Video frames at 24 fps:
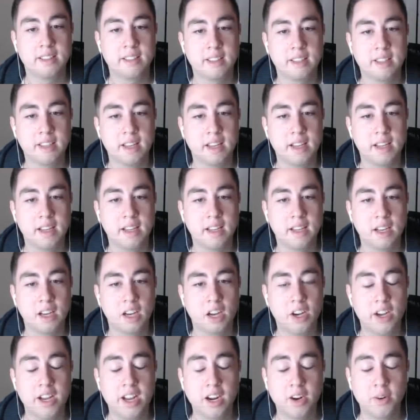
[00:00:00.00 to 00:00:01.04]
would have done
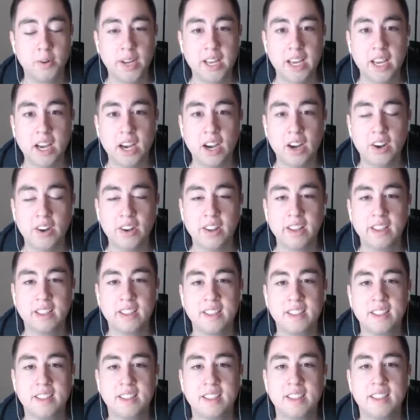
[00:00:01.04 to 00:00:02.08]
or what would have happened to
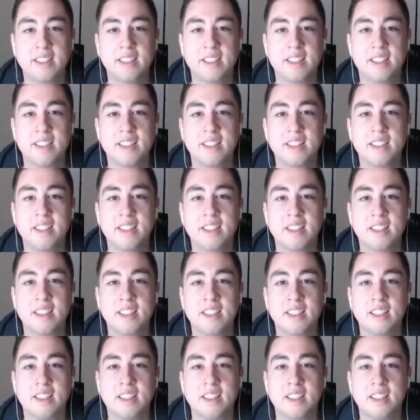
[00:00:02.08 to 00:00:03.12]
me. Tales of
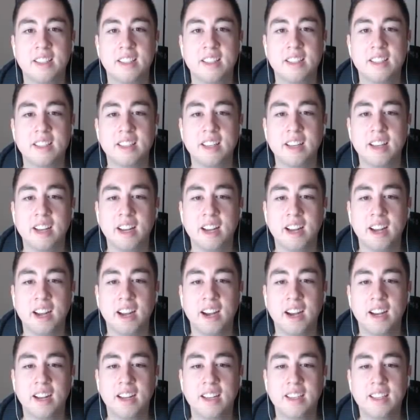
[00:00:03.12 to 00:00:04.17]
Pirates was an MMO
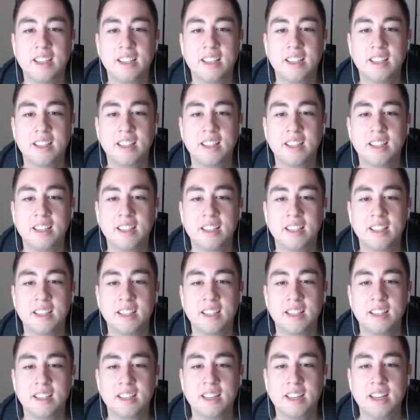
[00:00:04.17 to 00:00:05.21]
that I dedicated two
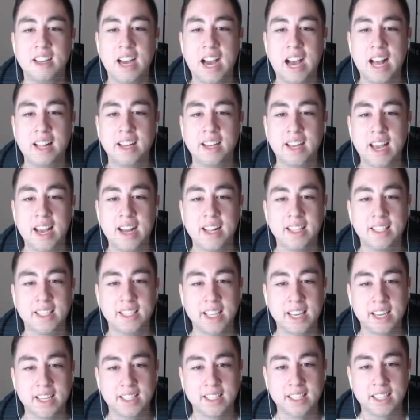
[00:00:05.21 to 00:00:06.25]
years of my life
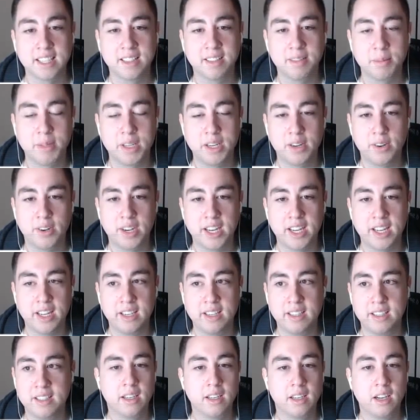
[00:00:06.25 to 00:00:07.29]
to. It was
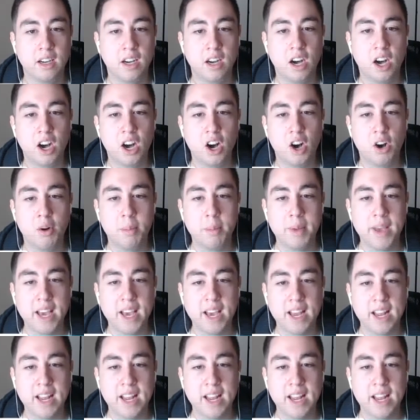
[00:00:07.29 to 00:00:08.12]
different, to playing a